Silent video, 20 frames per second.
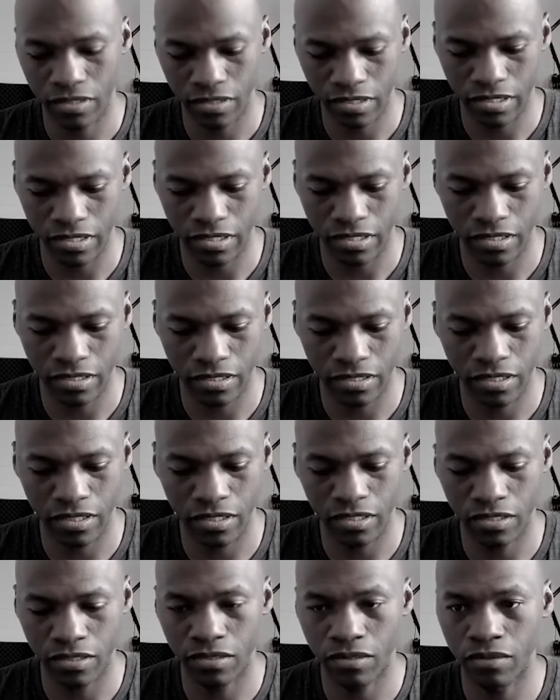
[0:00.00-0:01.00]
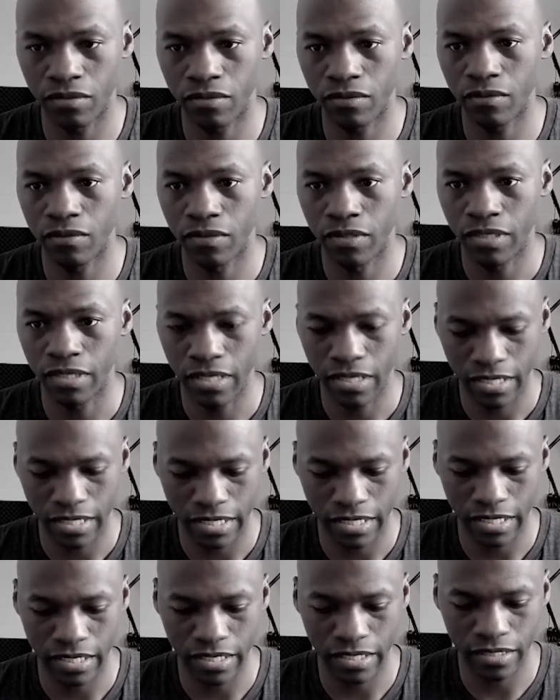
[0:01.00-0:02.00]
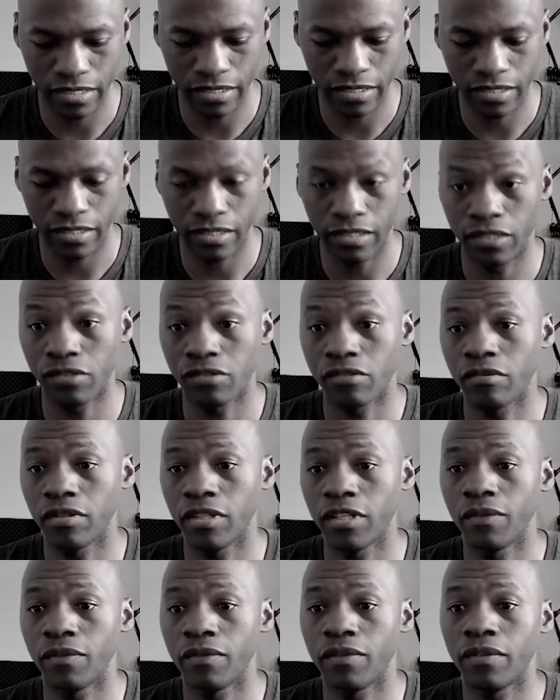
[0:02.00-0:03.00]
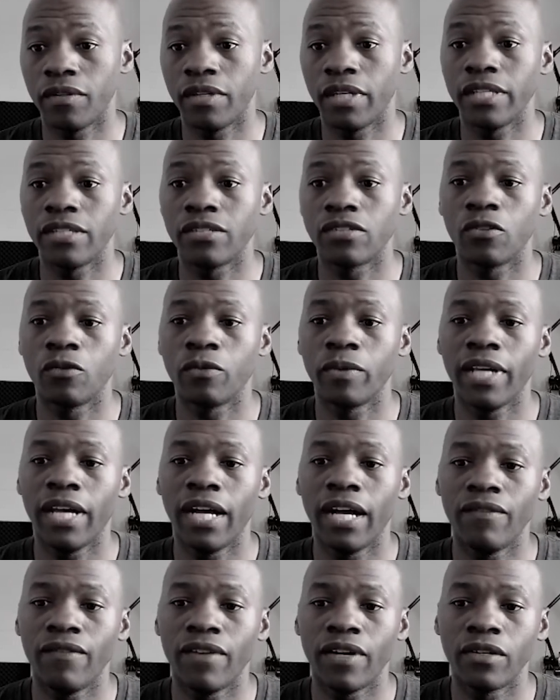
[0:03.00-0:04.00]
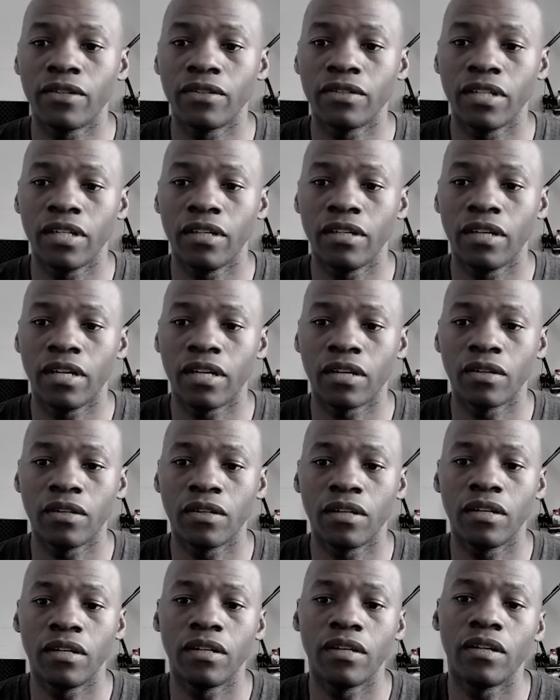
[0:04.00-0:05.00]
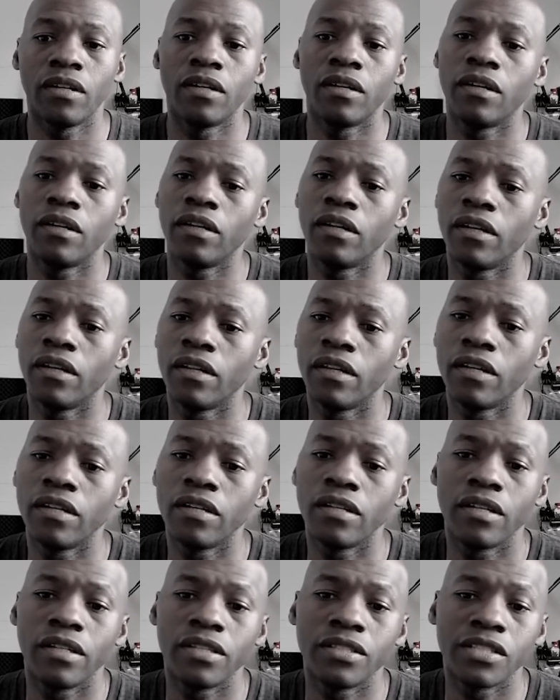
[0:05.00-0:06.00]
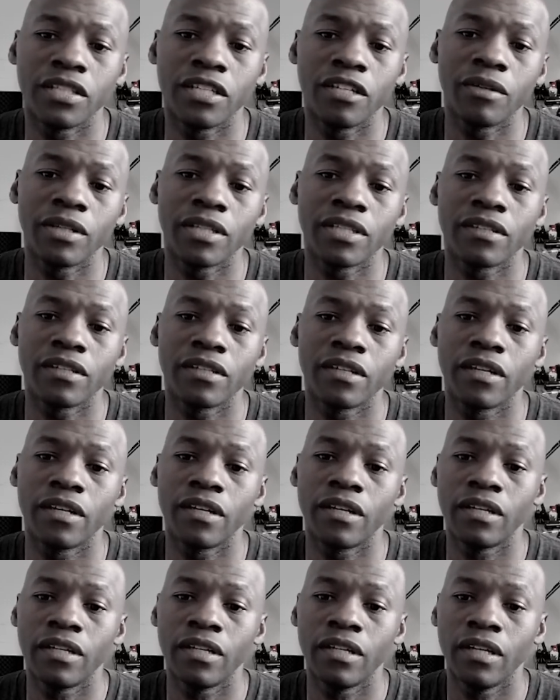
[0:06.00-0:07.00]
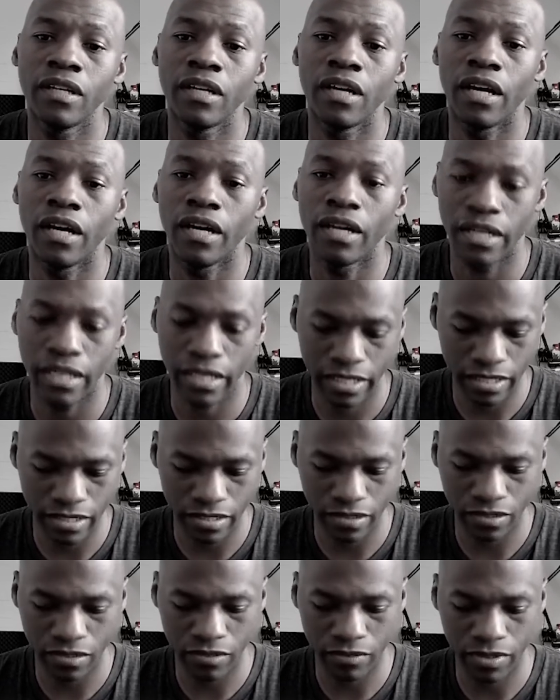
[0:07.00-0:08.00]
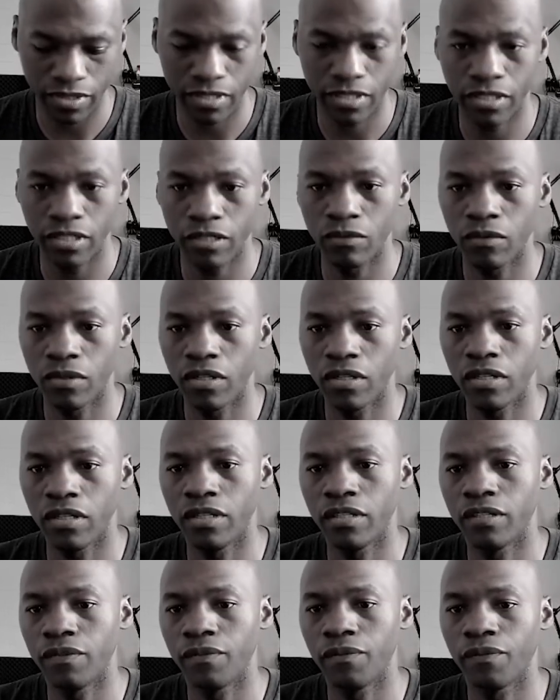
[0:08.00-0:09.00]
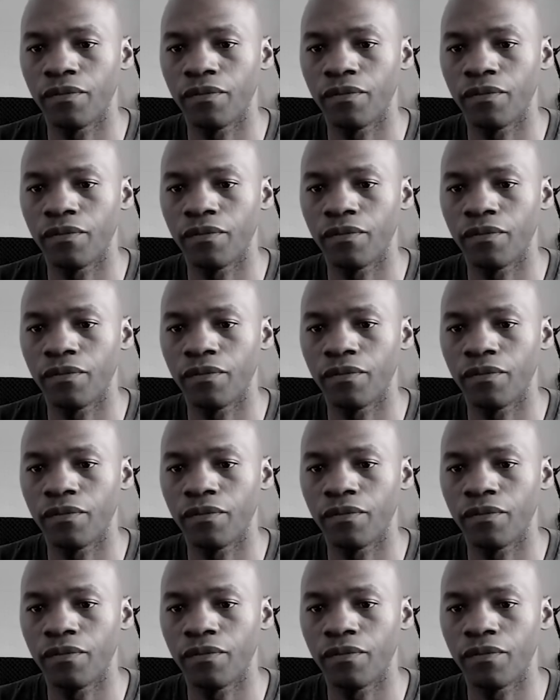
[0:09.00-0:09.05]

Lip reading: T2, and T3, right? So we have our generics there, and I can go with T1,